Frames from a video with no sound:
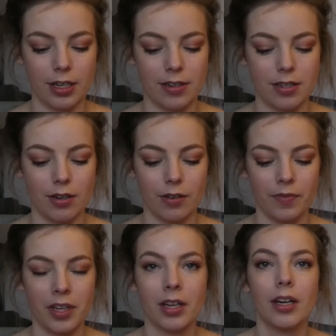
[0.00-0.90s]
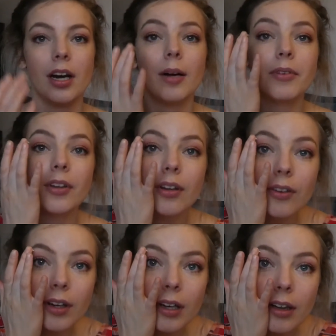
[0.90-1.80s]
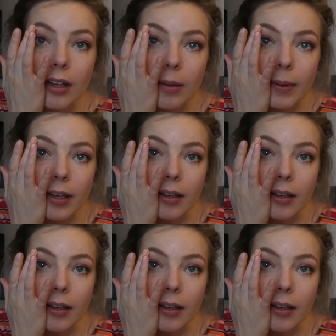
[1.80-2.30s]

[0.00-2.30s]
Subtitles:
it's not. I'm just going to stick a little bit